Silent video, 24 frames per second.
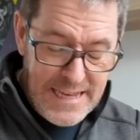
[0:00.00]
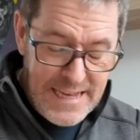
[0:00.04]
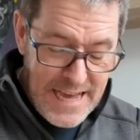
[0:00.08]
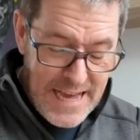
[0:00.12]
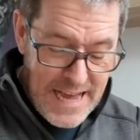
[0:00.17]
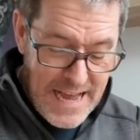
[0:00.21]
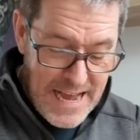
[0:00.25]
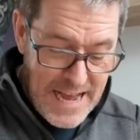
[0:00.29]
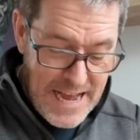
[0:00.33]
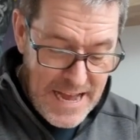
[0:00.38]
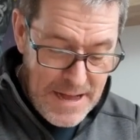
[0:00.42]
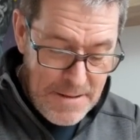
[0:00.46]

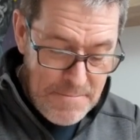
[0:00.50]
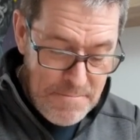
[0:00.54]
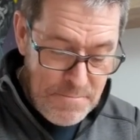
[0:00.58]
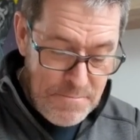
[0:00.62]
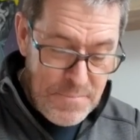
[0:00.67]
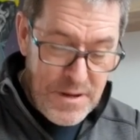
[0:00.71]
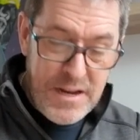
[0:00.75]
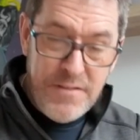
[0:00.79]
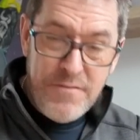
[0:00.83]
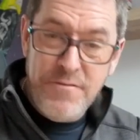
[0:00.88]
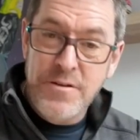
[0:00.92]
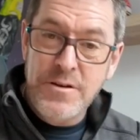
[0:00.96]

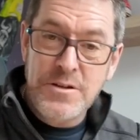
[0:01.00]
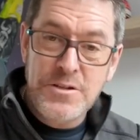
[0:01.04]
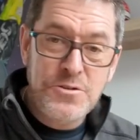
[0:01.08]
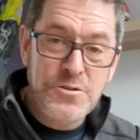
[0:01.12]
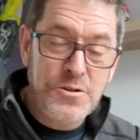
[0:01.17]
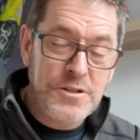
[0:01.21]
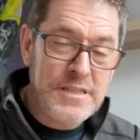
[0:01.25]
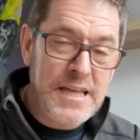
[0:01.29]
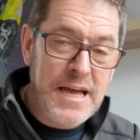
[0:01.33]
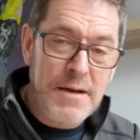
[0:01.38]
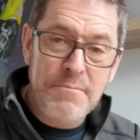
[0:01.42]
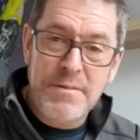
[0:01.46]
But if you
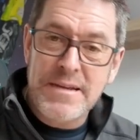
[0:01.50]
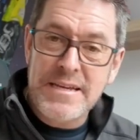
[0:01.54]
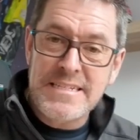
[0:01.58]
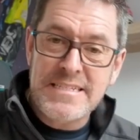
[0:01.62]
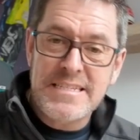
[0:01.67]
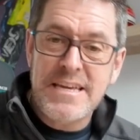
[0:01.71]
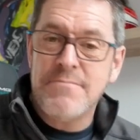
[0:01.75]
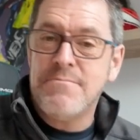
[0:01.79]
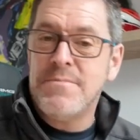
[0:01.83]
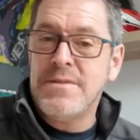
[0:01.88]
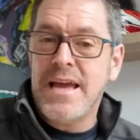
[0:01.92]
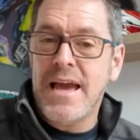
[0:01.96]
enjoyed that, please
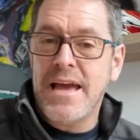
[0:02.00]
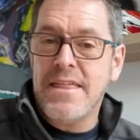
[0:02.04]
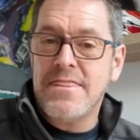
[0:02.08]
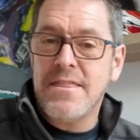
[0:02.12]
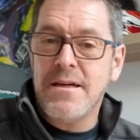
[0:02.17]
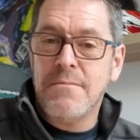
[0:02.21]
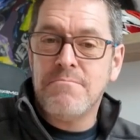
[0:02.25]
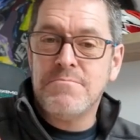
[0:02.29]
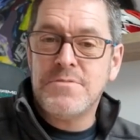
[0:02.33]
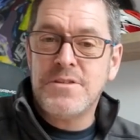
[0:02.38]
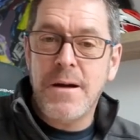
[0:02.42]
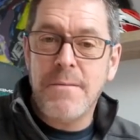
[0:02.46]
give me a
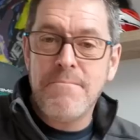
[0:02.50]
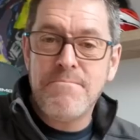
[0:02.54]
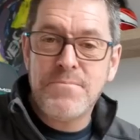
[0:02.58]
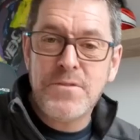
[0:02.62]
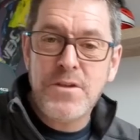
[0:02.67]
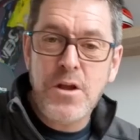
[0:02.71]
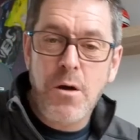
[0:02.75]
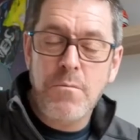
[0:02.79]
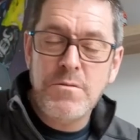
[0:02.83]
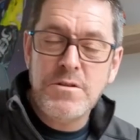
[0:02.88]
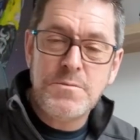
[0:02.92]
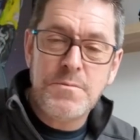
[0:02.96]
thumbs up.
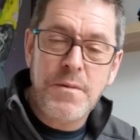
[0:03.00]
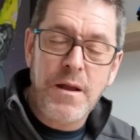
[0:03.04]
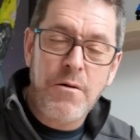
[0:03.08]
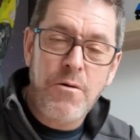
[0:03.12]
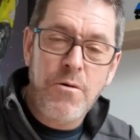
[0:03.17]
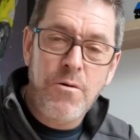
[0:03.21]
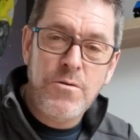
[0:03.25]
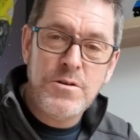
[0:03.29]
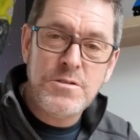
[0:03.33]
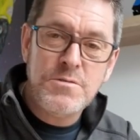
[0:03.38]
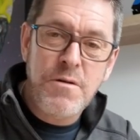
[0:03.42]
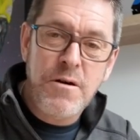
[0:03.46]
Comments below are
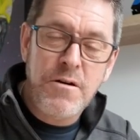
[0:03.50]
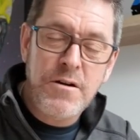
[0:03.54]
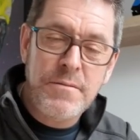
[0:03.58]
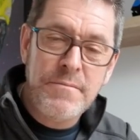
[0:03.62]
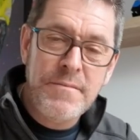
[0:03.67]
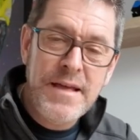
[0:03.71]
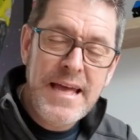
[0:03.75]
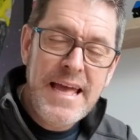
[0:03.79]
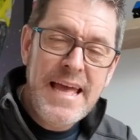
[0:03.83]
always welcome.